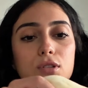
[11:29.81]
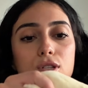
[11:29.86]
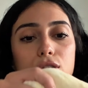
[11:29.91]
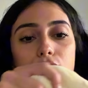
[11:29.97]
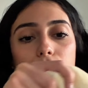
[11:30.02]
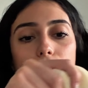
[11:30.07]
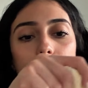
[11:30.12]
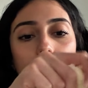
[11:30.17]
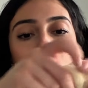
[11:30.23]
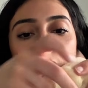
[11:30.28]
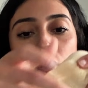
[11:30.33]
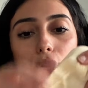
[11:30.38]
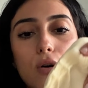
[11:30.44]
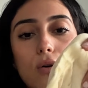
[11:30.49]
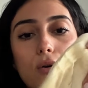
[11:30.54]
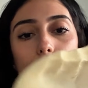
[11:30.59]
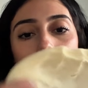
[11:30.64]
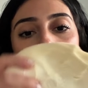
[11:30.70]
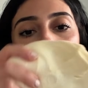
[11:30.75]

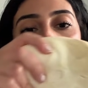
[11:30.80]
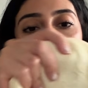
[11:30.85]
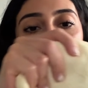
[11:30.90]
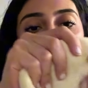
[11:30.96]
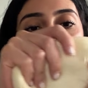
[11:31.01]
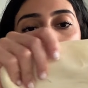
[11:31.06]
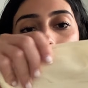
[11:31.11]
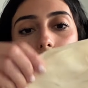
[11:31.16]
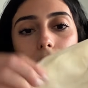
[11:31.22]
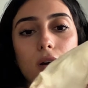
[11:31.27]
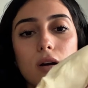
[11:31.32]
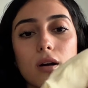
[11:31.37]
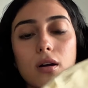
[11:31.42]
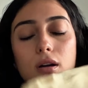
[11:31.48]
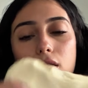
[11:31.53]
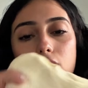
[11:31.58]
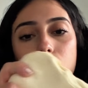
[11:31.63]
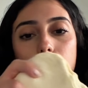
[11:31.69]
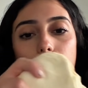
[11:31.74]
dough and we are
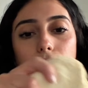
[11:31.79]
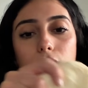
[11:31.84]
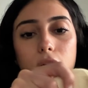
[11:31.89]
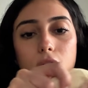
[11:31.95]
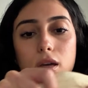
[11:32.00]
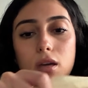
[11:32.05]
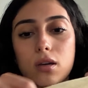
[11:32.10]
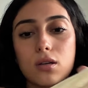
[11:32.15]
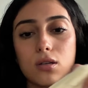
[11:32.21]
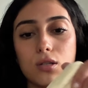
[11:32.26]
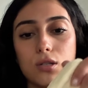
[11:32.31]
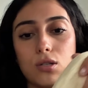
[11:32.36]
going